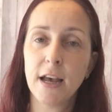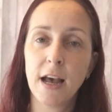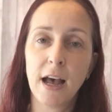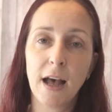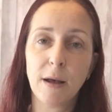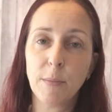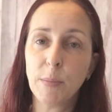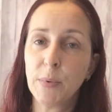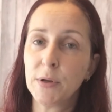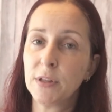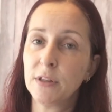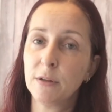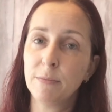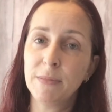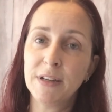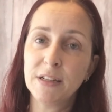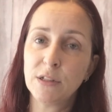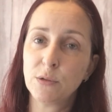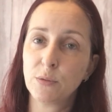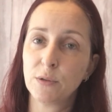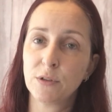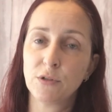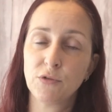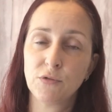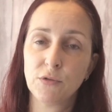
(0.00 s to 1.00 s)
and put them
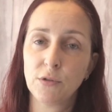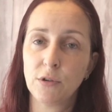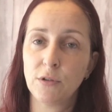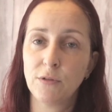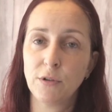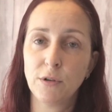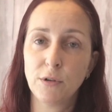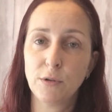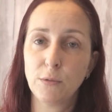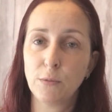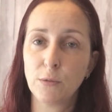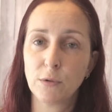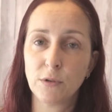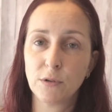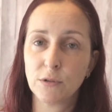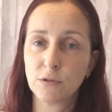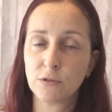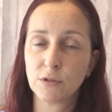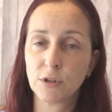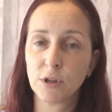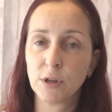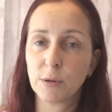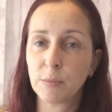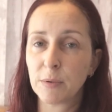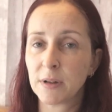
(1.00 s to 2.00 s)
into a drawer or a
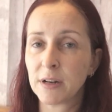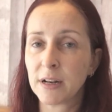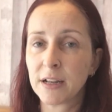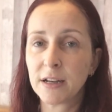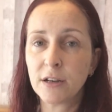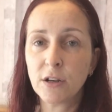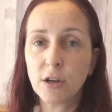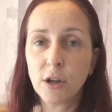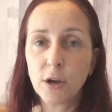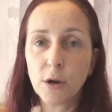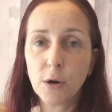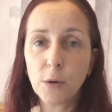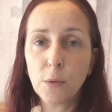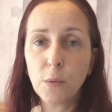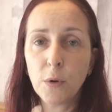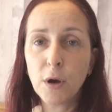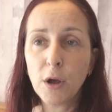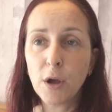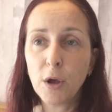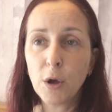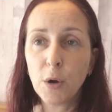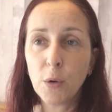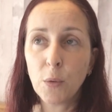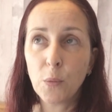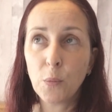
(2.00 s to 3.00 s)
wardrobe, and I know
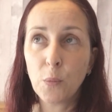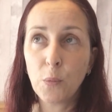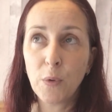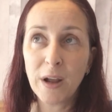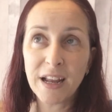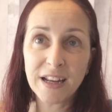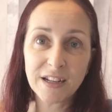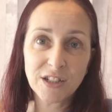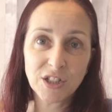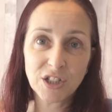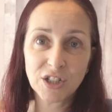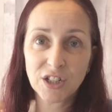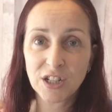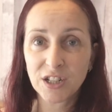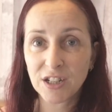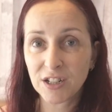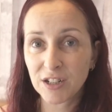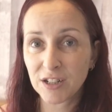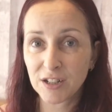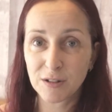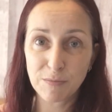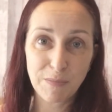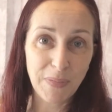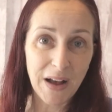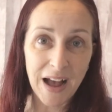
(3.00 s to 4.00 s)
which
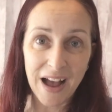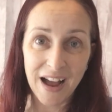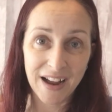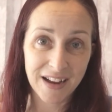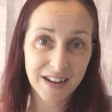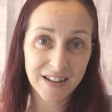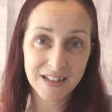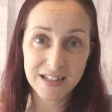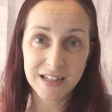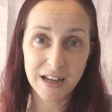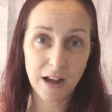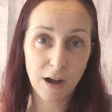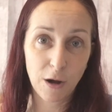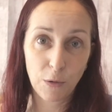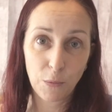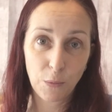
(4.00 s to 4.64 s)
bags are